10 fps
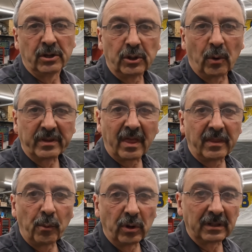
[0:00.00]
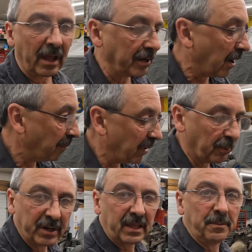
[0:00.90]
knowing that they wouldn't line up, but it
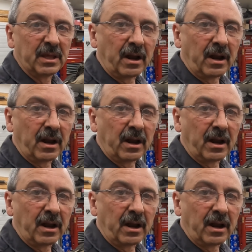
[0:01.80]
would give me an